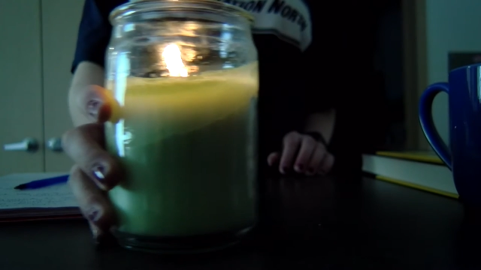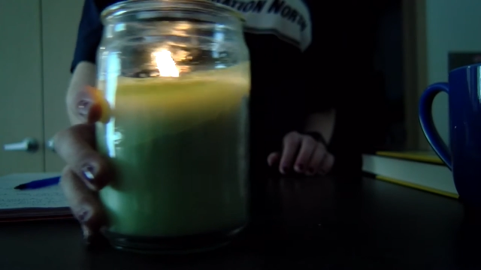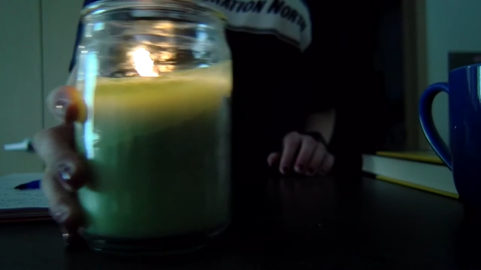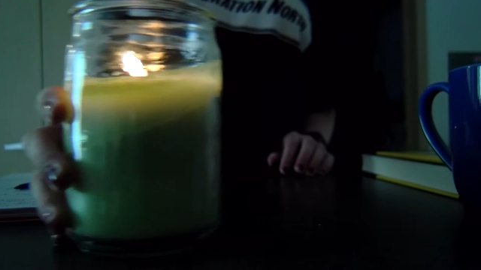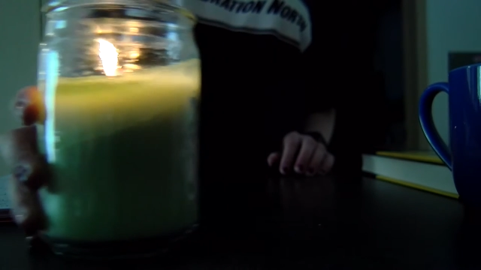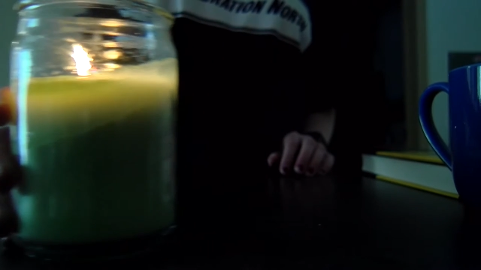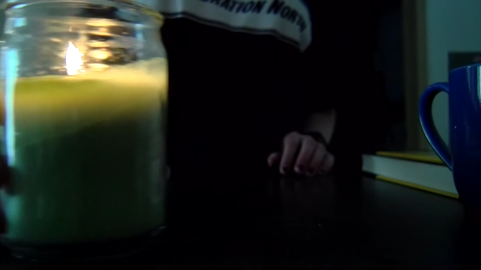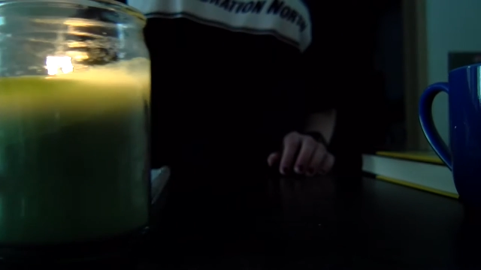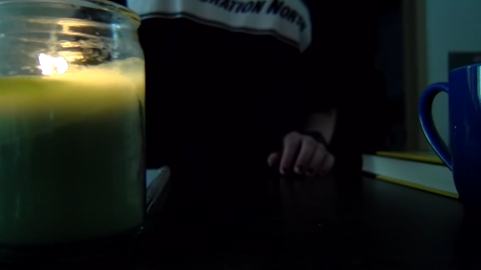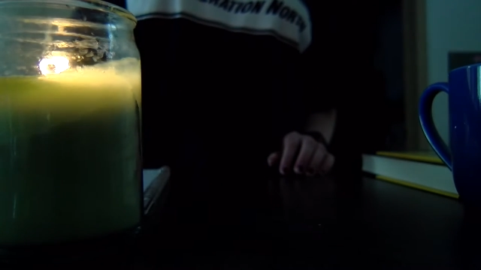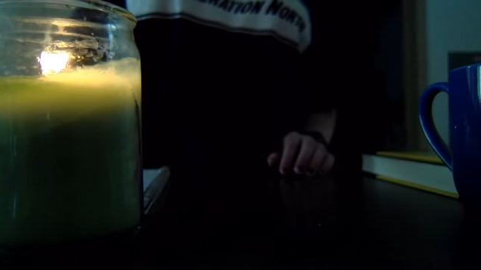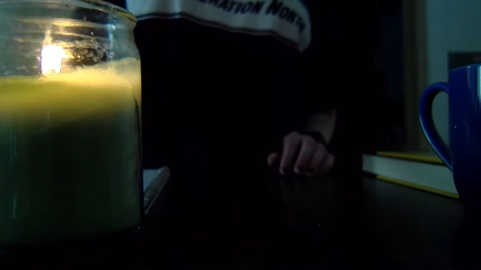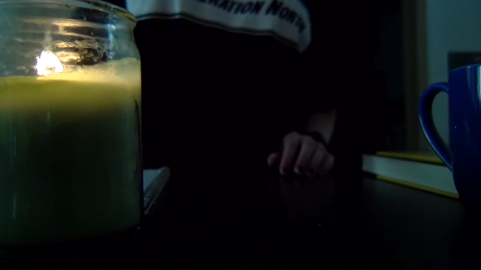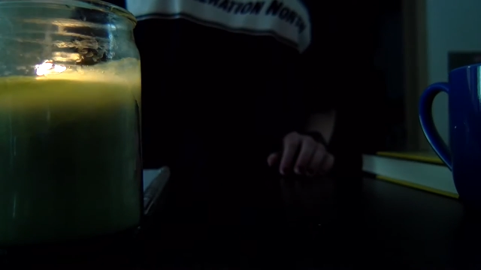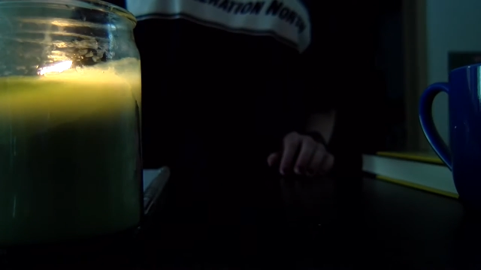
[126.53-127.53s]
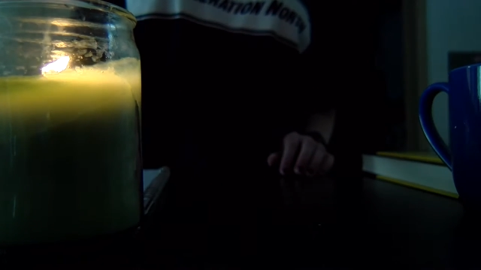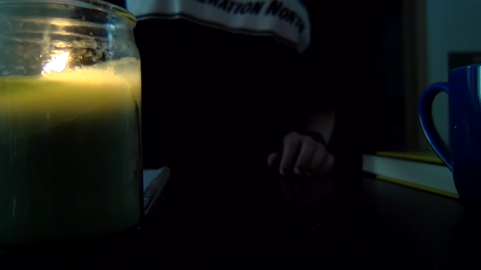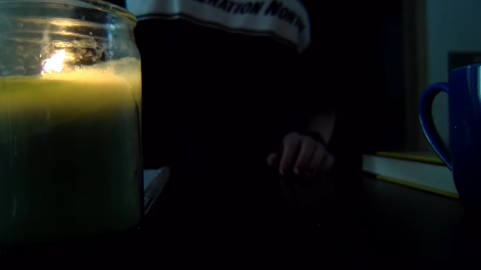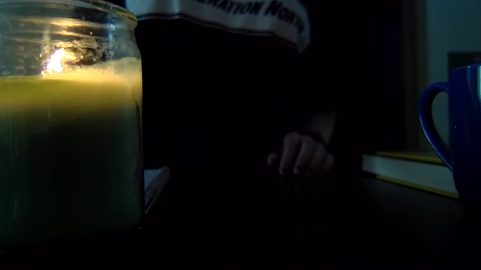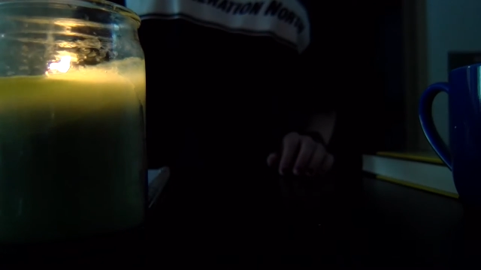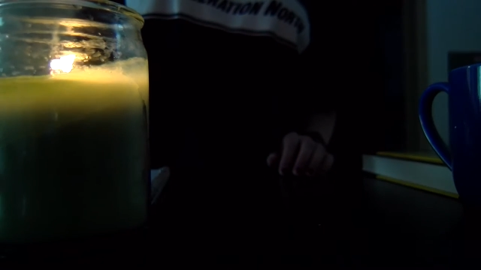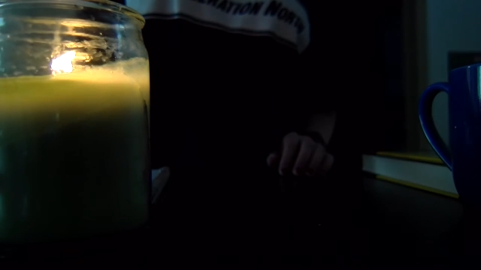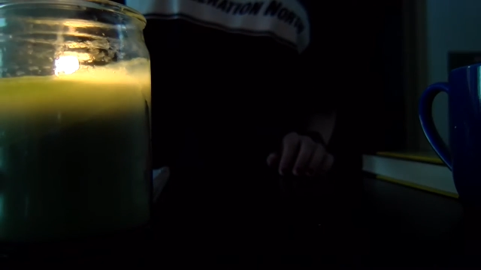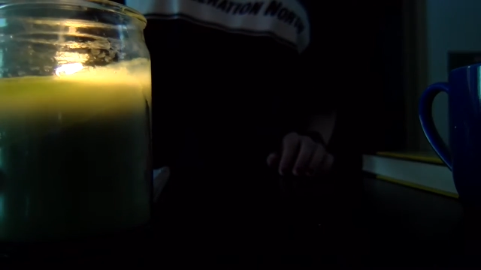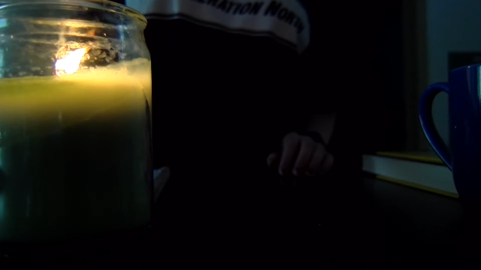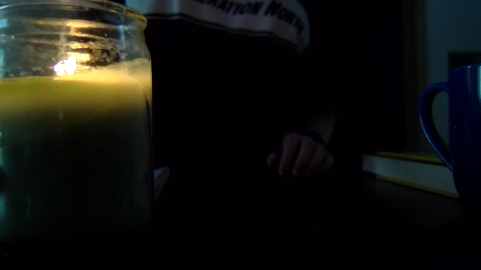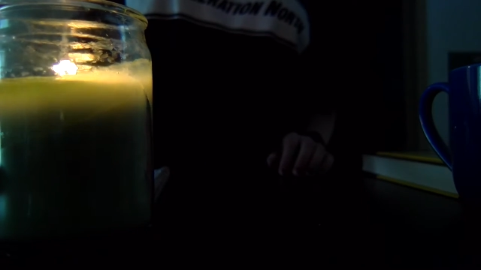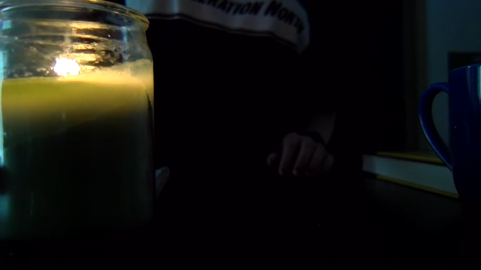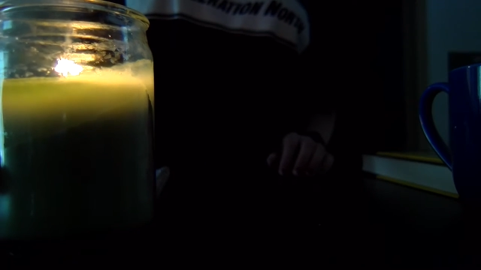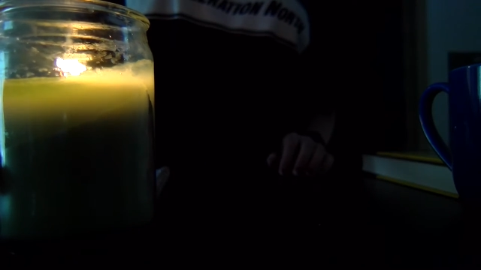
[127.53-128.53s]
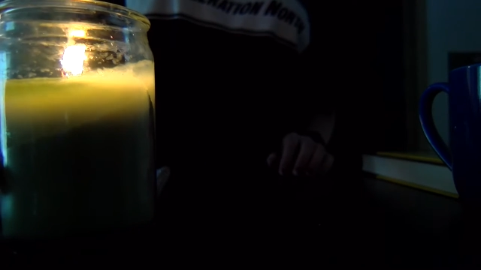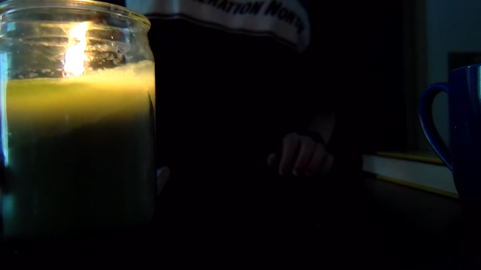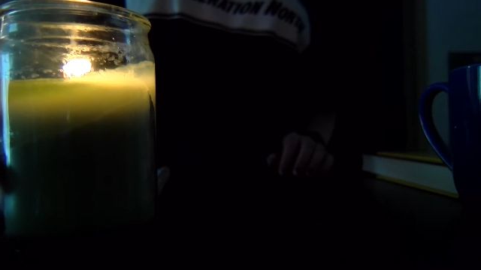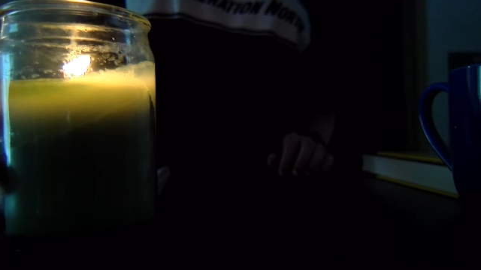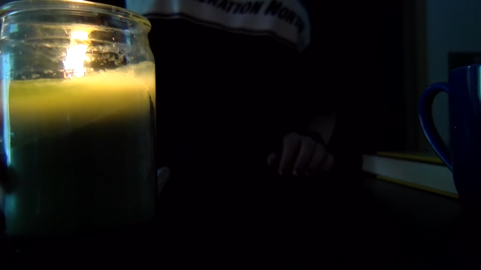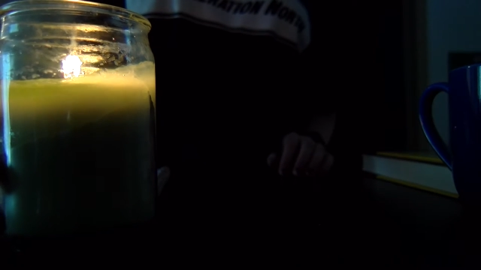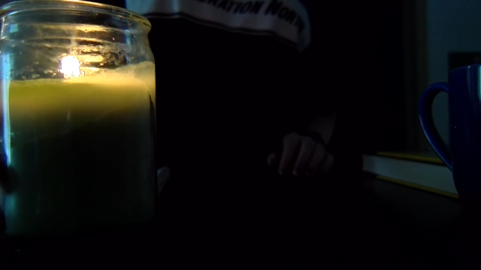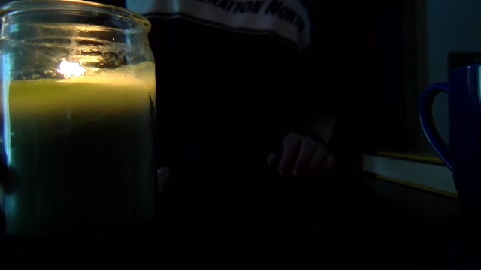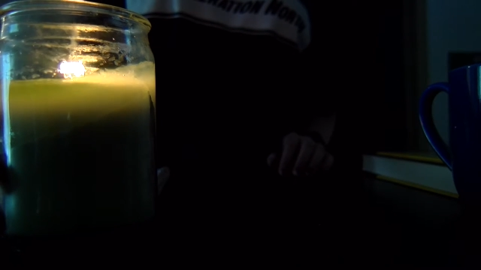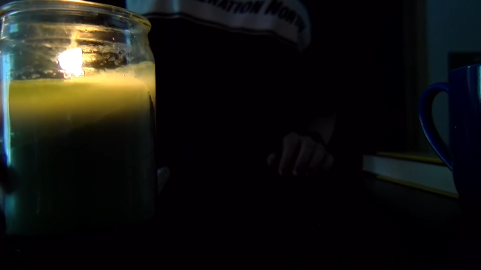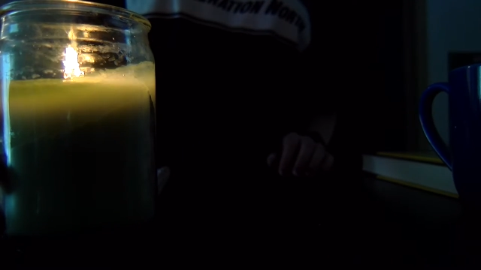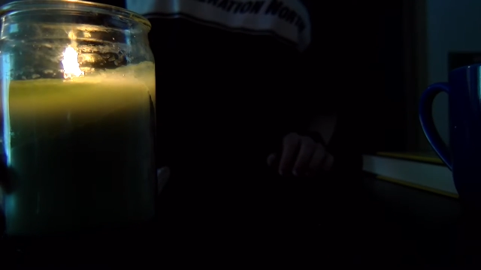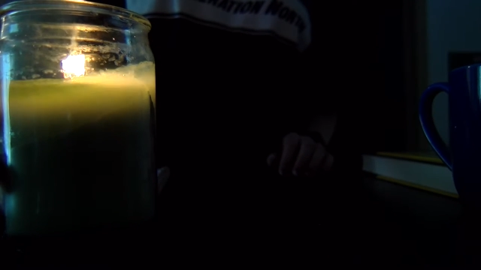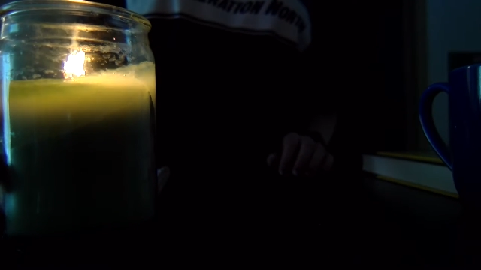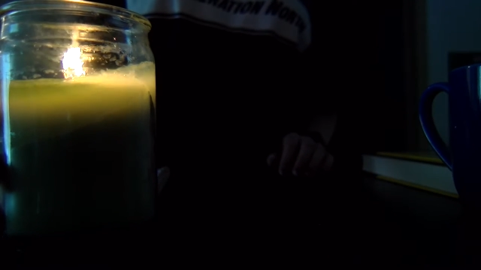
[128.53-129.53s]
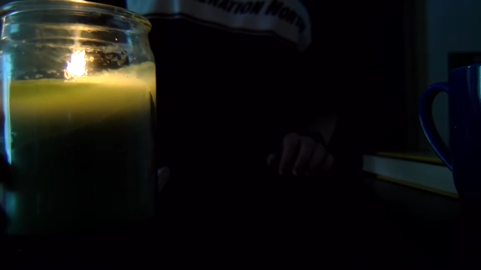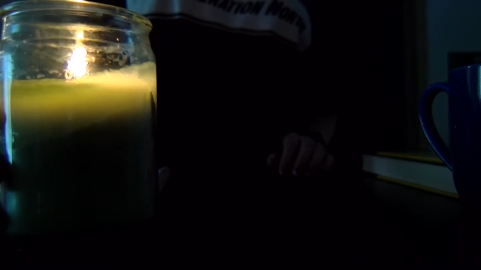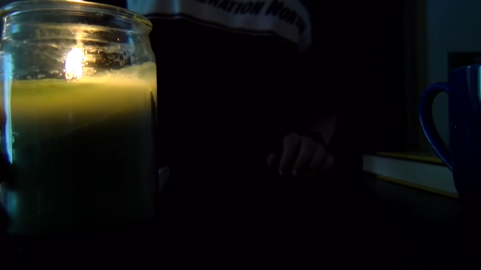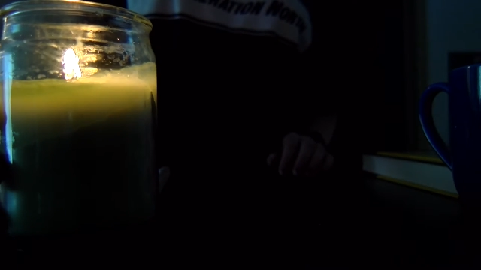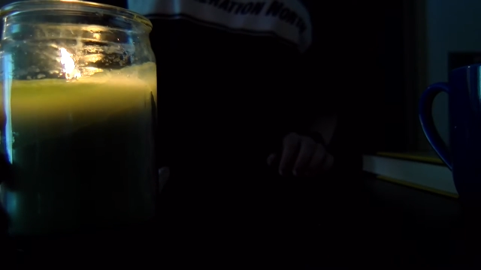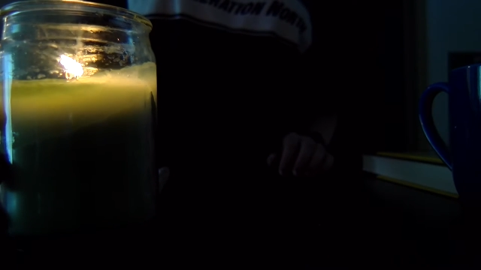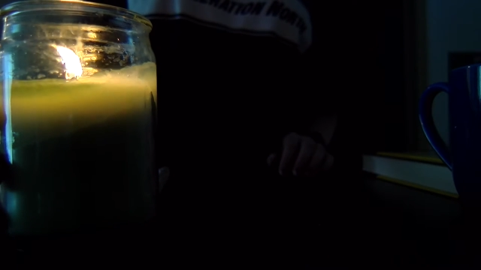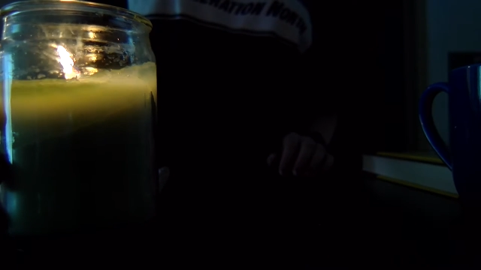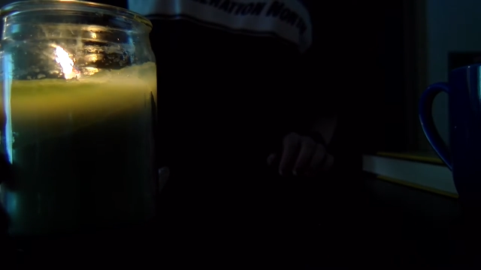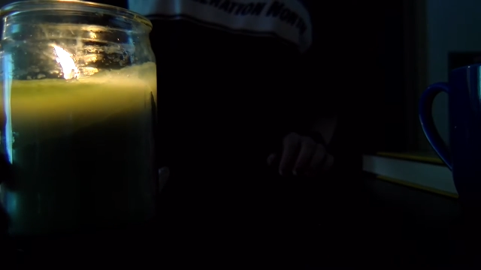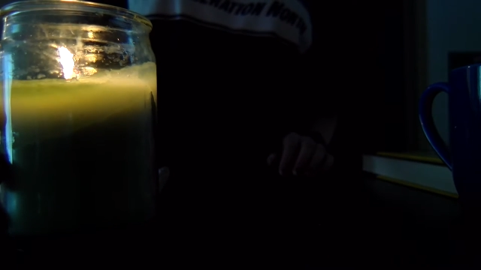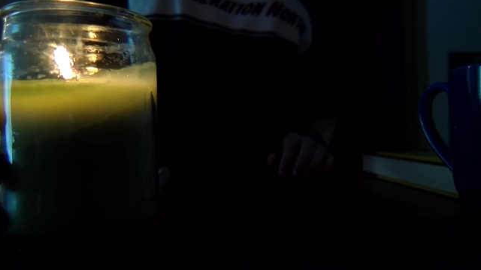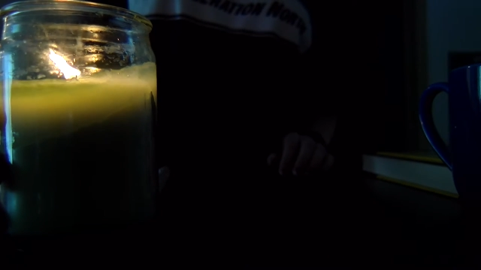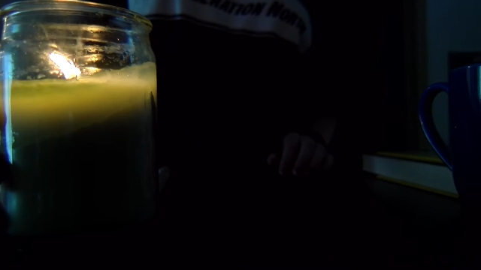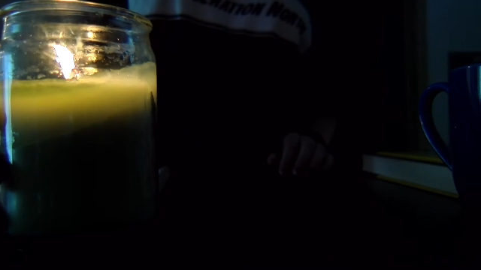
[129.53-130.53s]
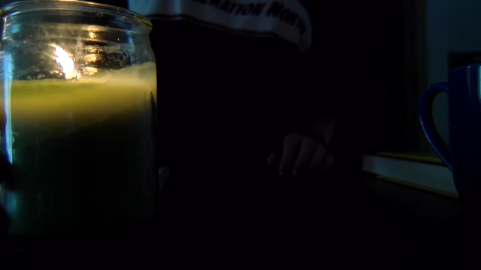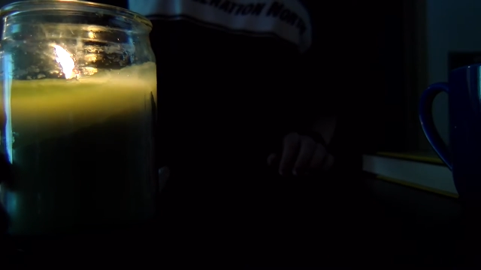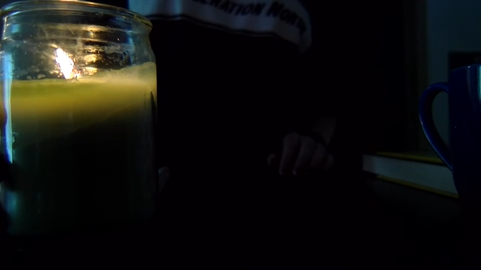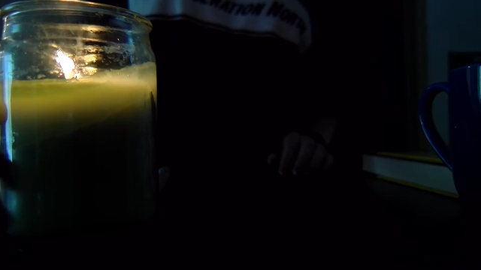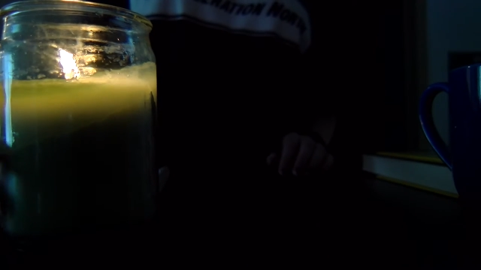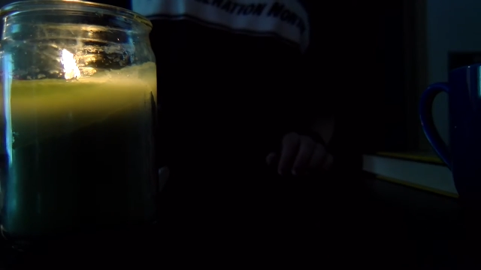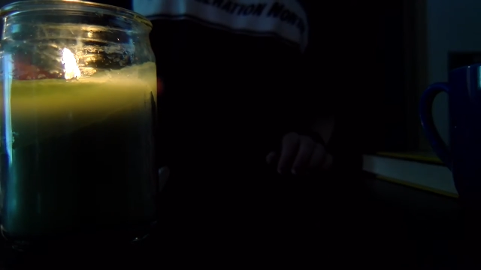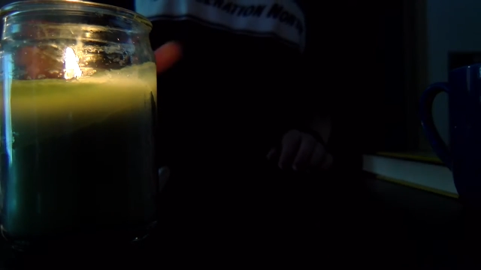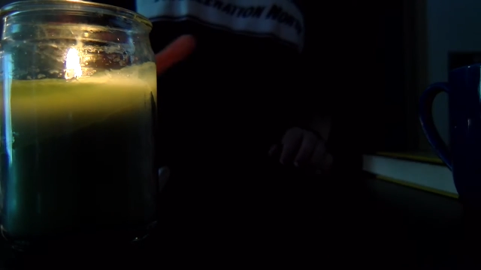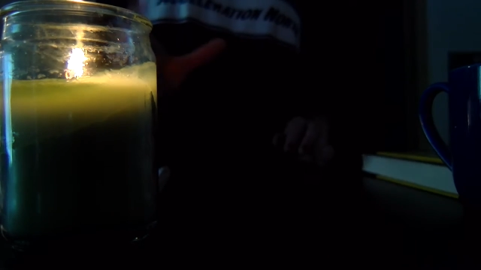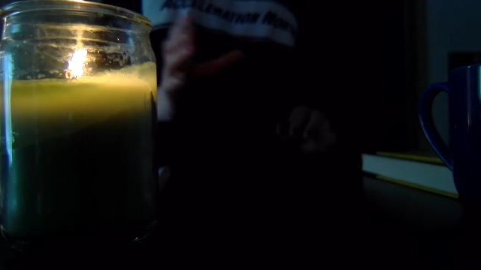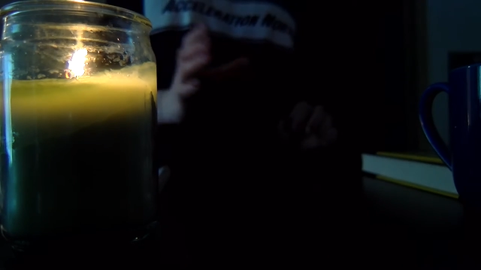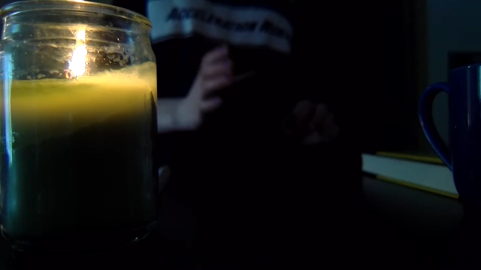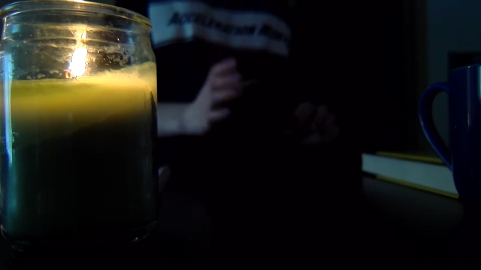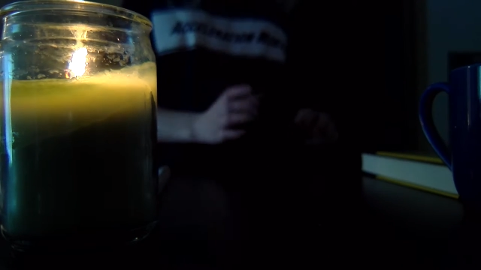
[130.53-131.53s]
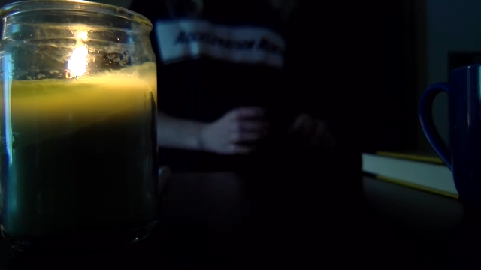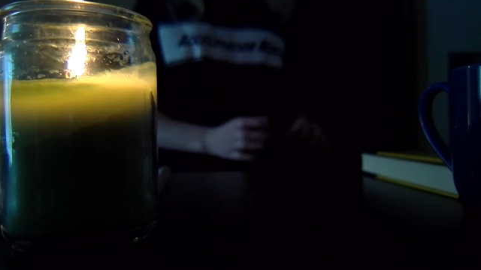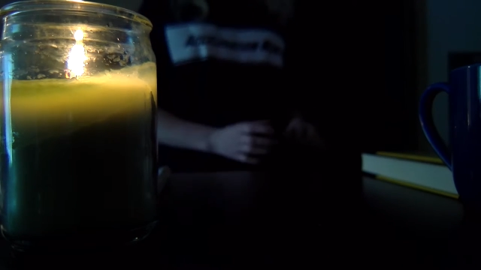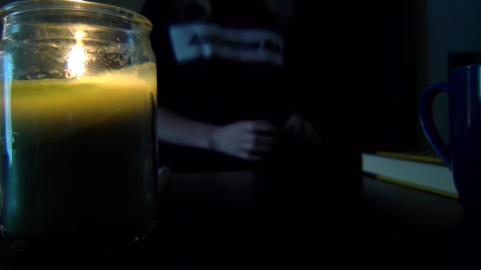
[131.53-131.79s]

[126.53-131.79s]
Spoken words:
(no speaker visible)